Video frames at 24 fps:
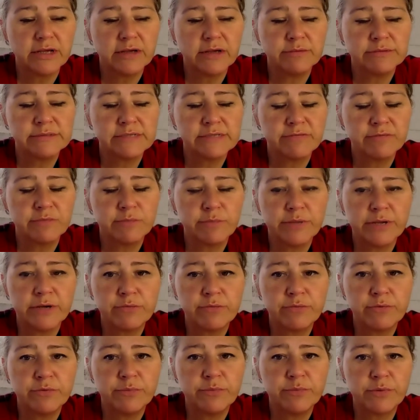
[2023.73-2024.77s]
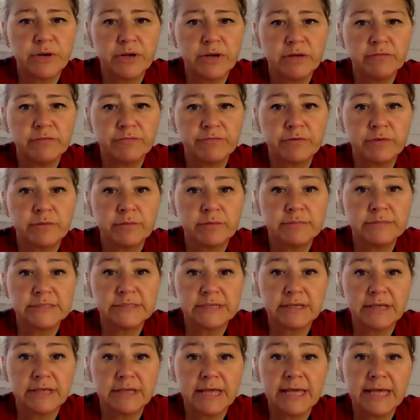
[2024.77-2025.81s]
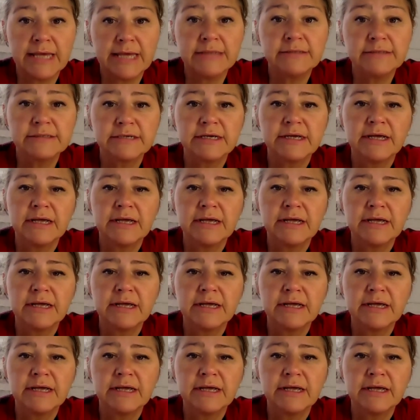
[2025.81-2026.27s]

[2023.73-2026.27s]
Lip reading: It was given by Ruth Brown from Dunkeld.